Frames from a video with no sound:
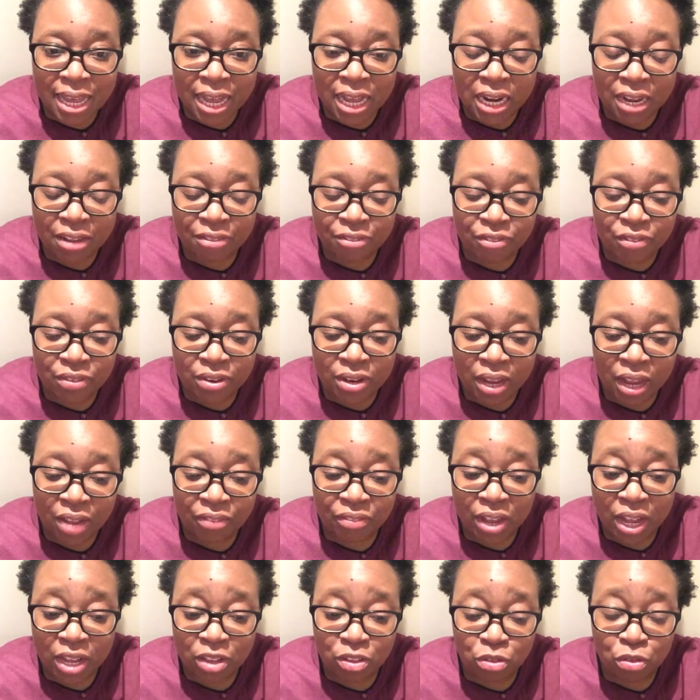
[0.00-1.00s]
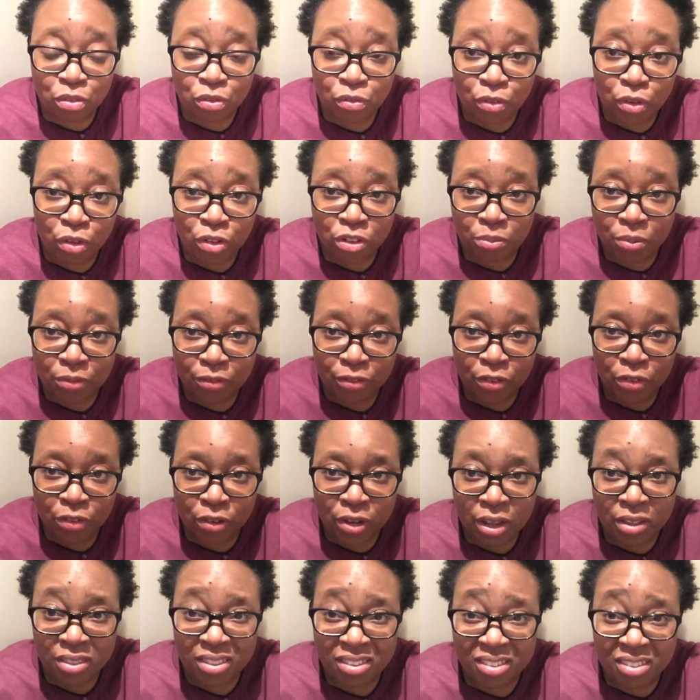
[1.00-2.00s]
And I've had two vlogs before
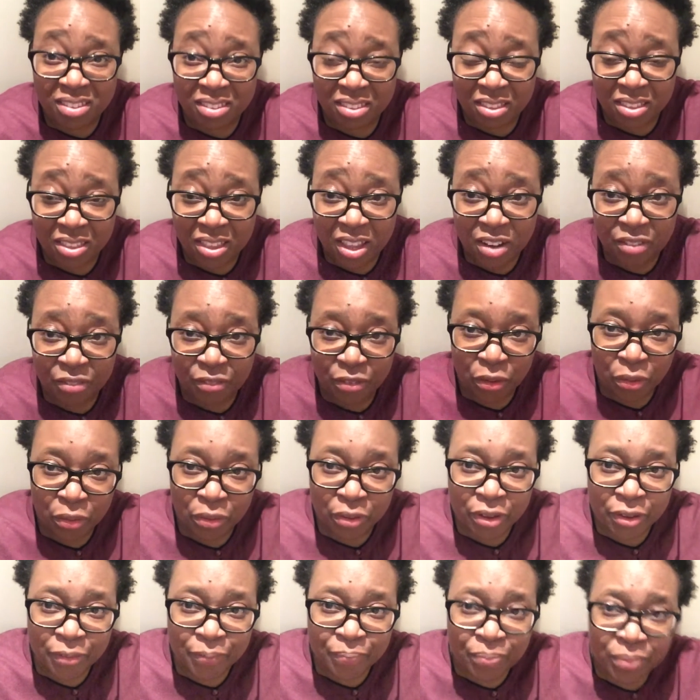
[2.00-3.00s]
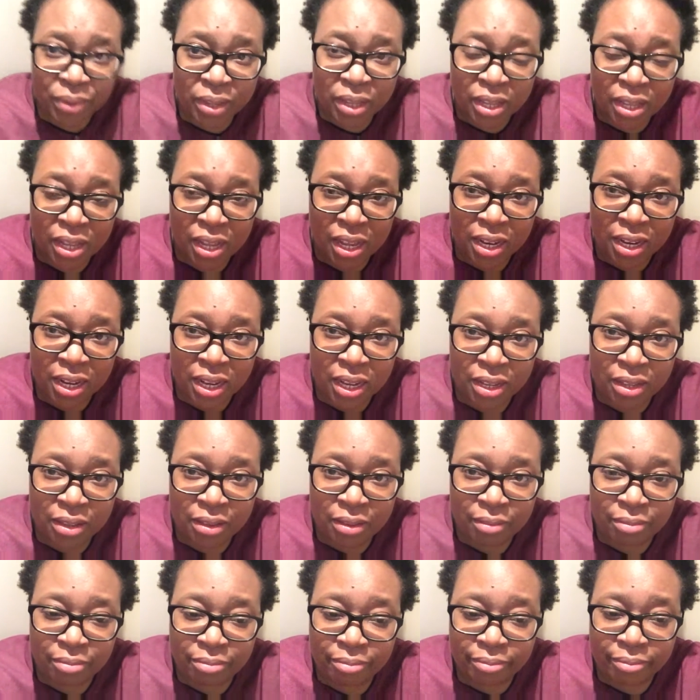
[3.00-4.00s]
now. This is the third vlog. And
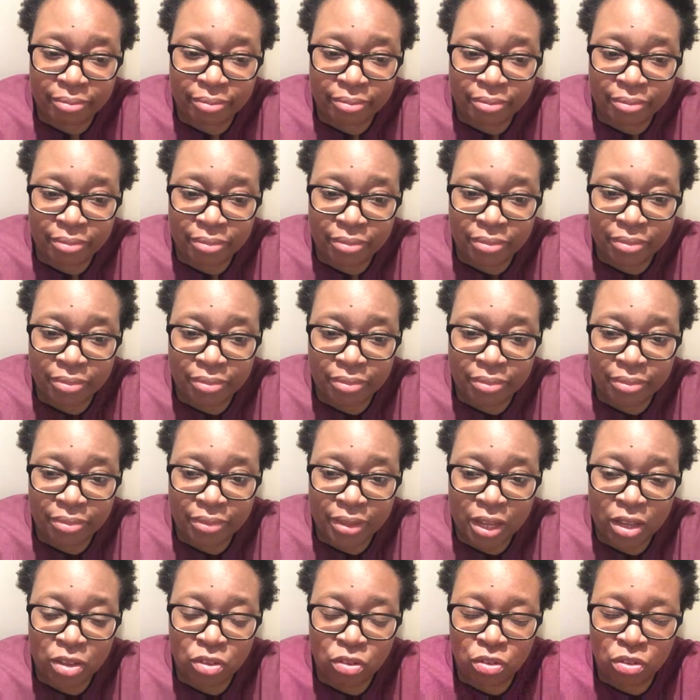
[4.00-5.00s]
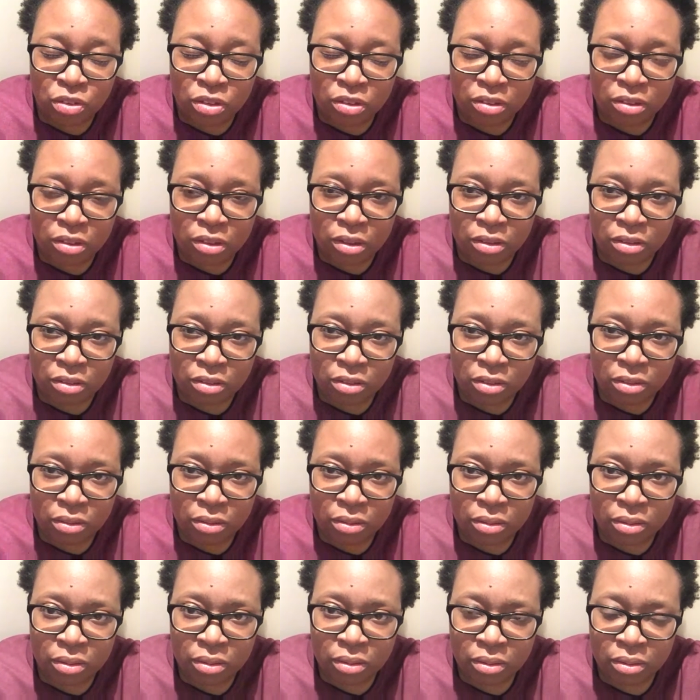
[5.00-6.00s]
I tend to
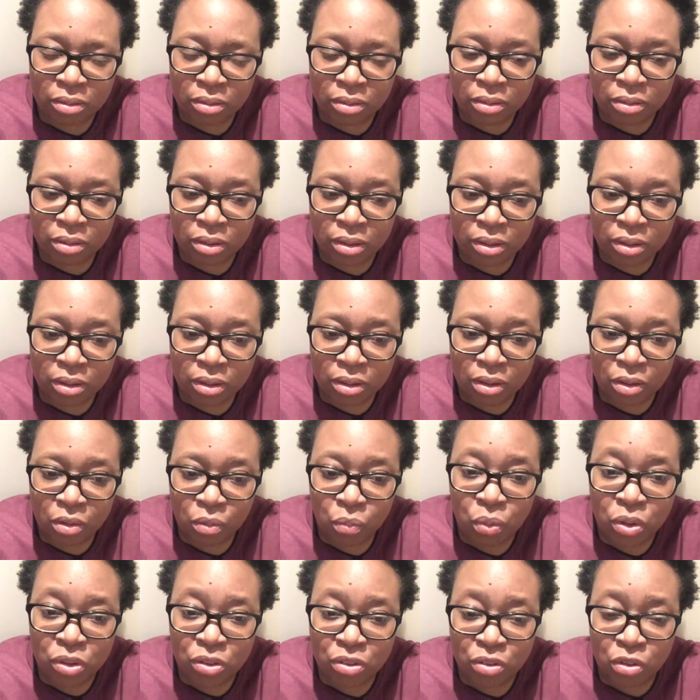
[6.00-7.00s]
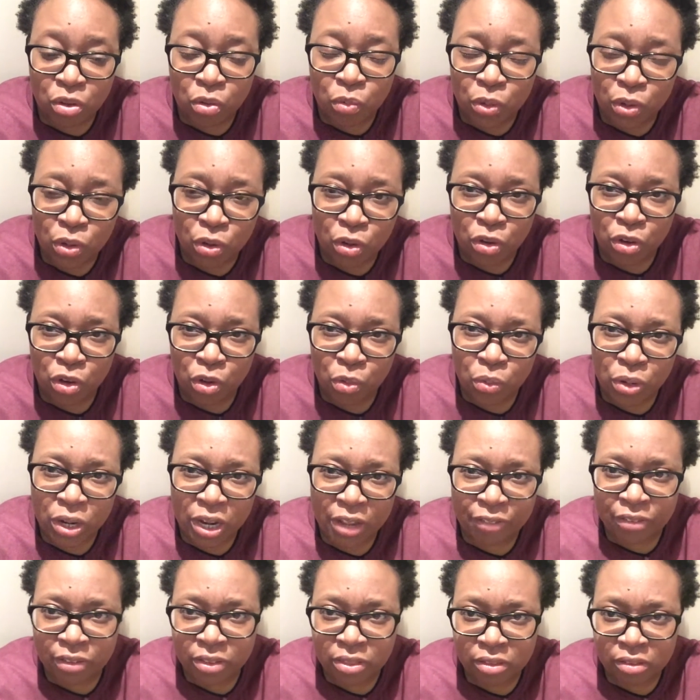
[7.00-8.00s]
discuss what's going on or what
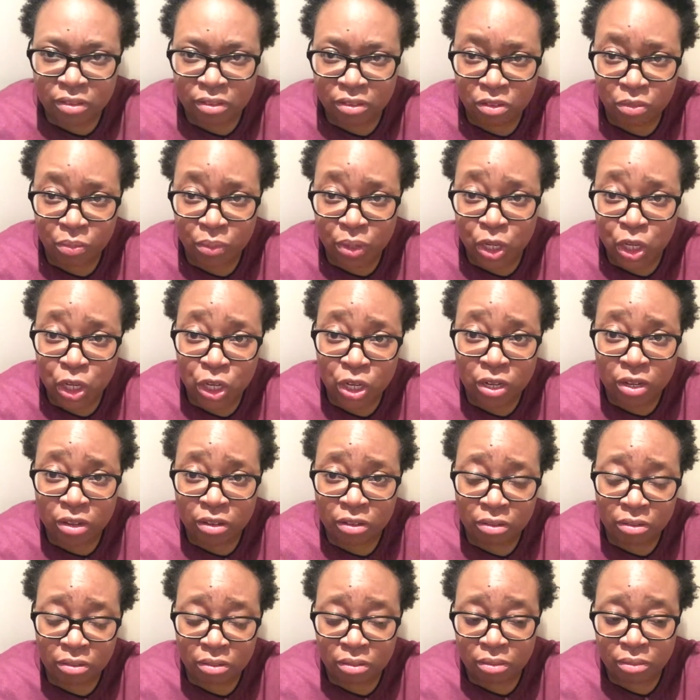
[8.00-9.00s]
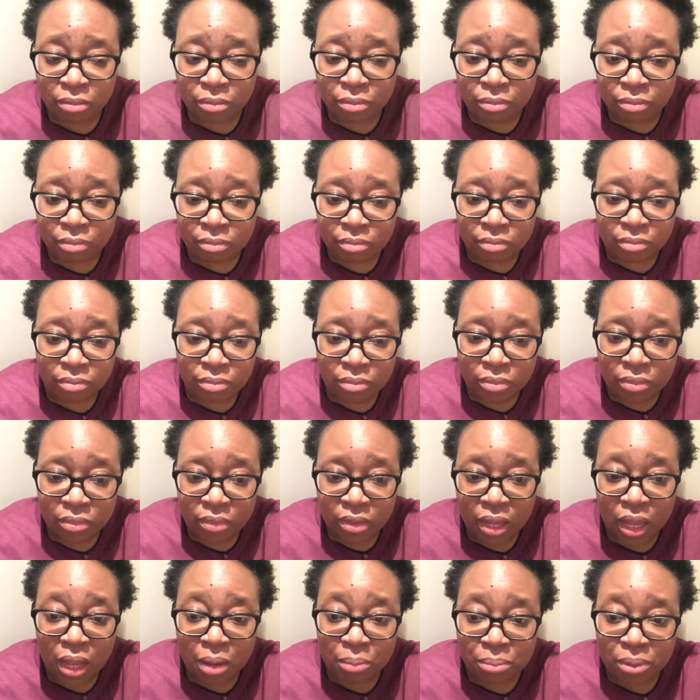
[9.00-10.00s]
I feel the situation is
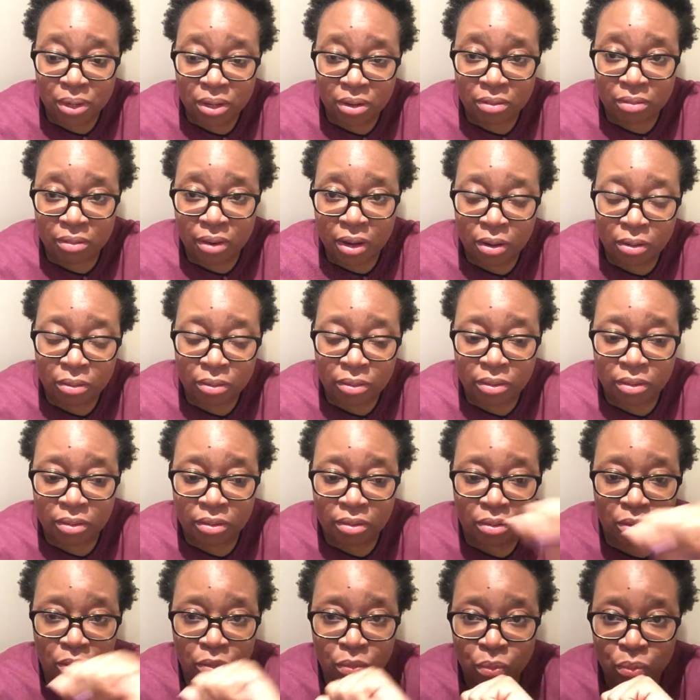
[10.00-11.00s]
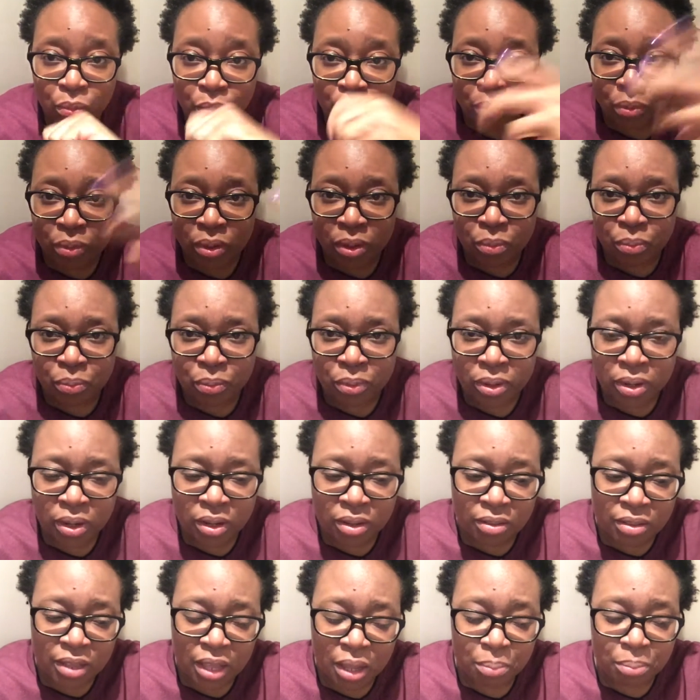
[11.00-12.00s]
happening around us or what
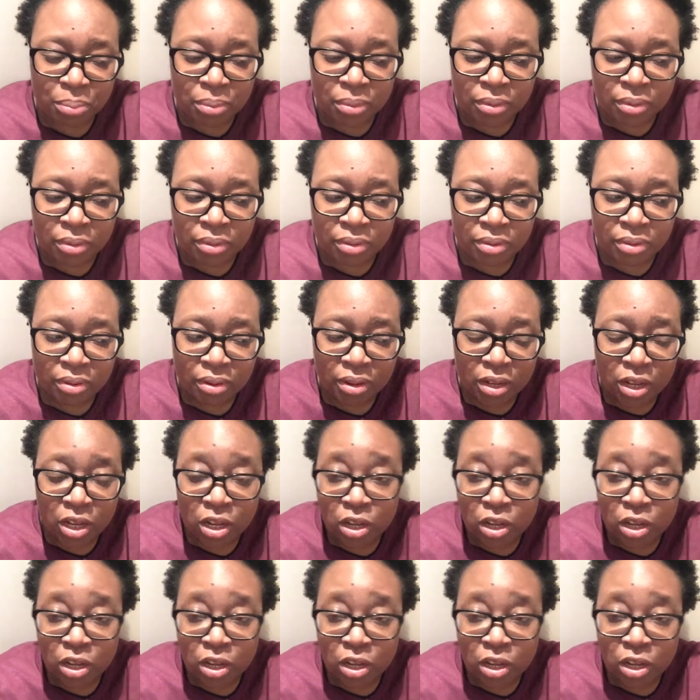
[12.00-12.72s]
has happened